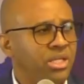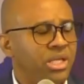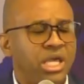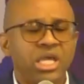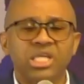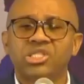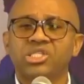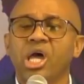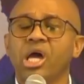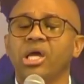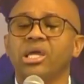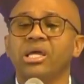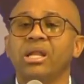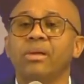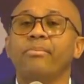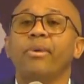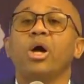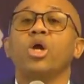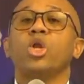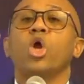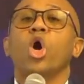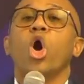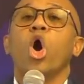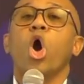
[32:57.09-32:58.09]
It's talking
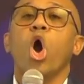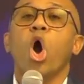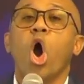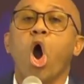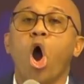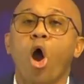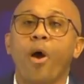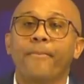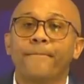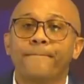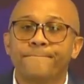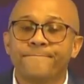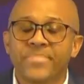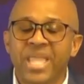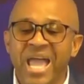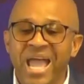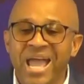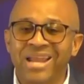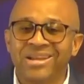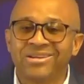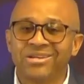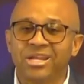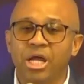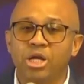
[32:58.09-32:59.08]
about
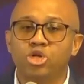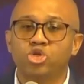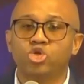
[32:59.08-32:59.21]
opening the